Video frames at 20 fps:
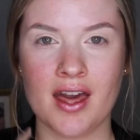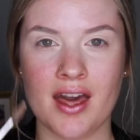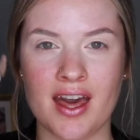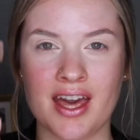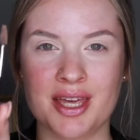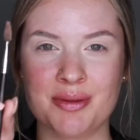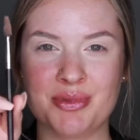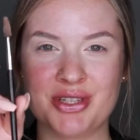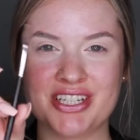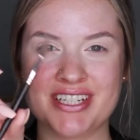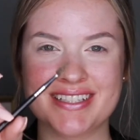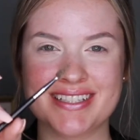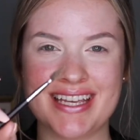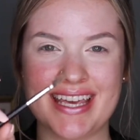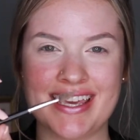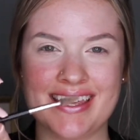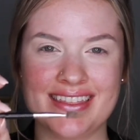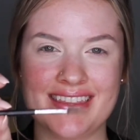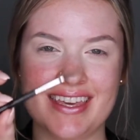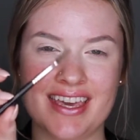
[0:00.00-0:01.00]
I'm going to
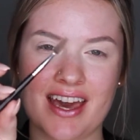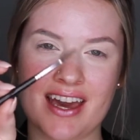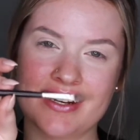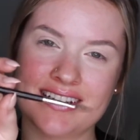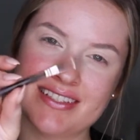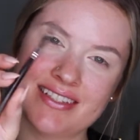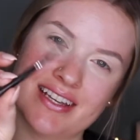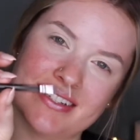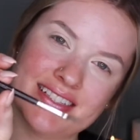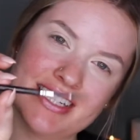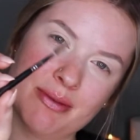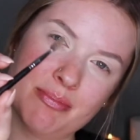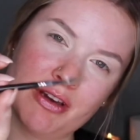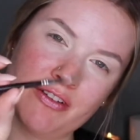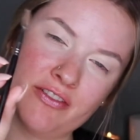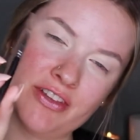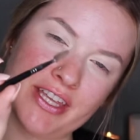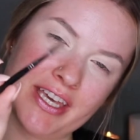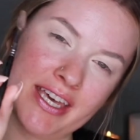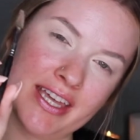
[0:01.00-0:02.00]
take the Anastasia
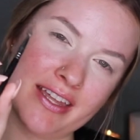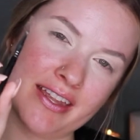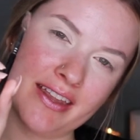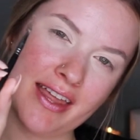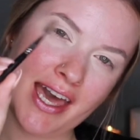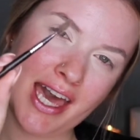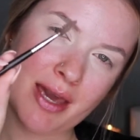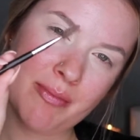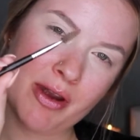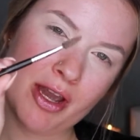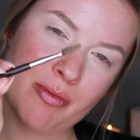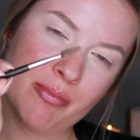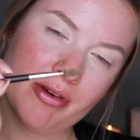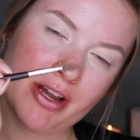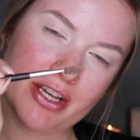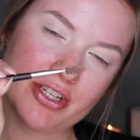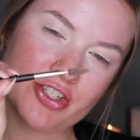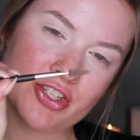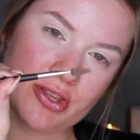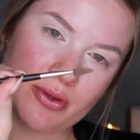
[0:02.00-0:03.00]
Beverly Hills eyebrow
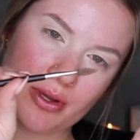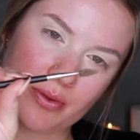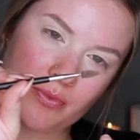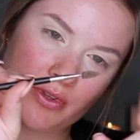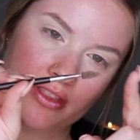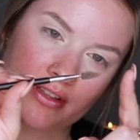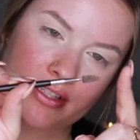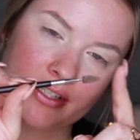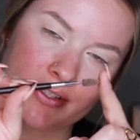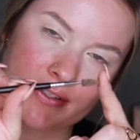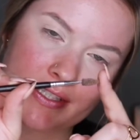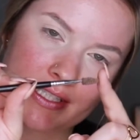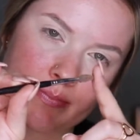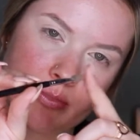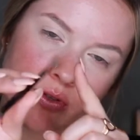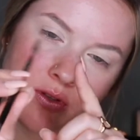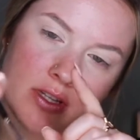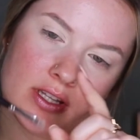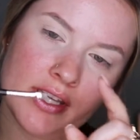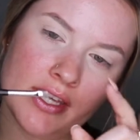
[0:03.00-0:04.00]
brush, the one with the little
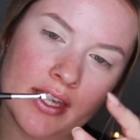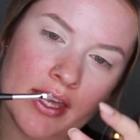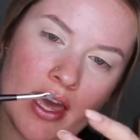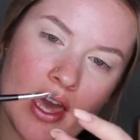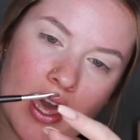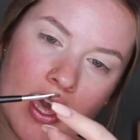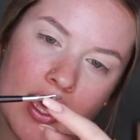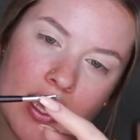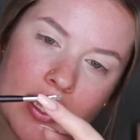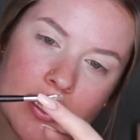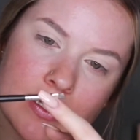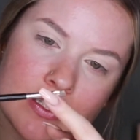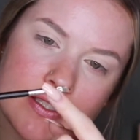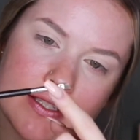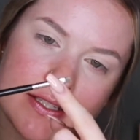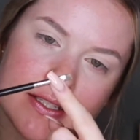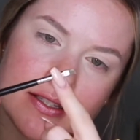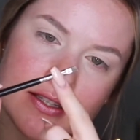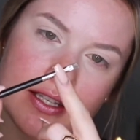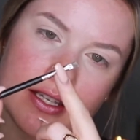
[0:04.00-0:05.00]
spoolie and
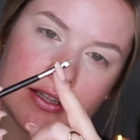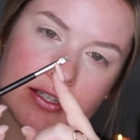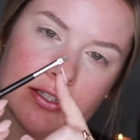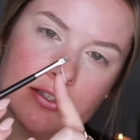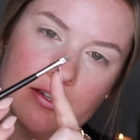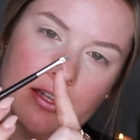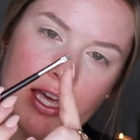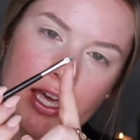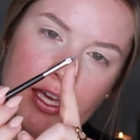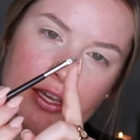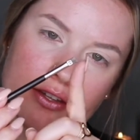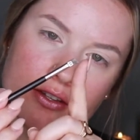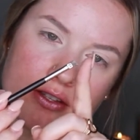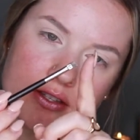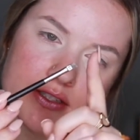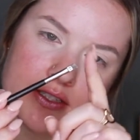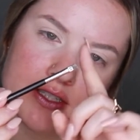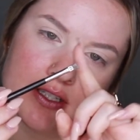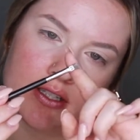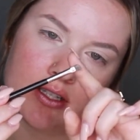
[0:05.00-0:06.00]
the little
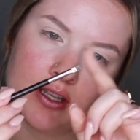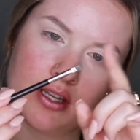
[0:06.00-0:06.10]
angled